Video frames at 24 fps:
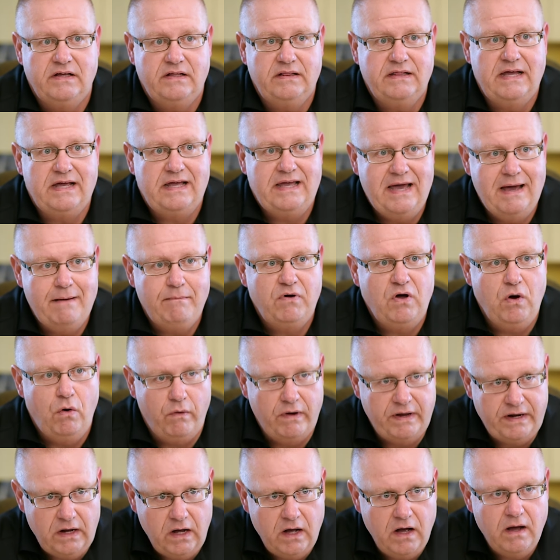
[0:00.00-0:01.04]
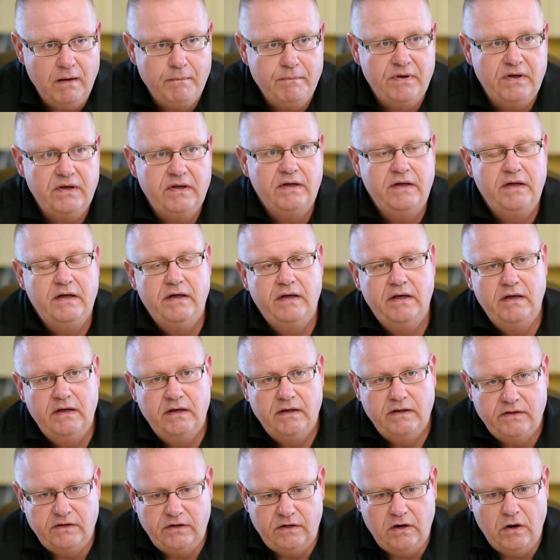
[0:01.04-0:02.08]
They kept going up,
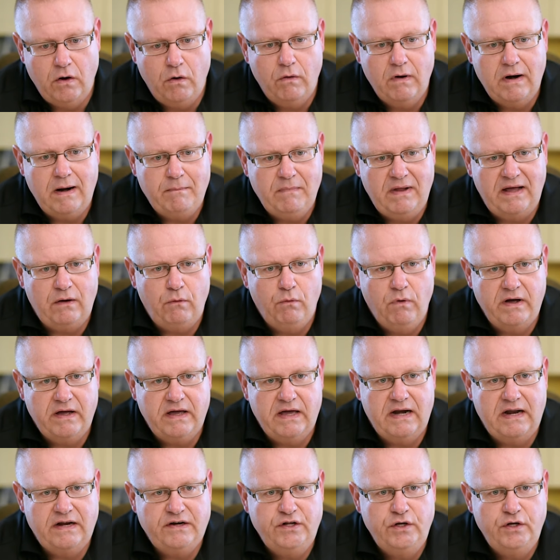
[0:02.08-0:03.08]
you know, and I'm like, what can I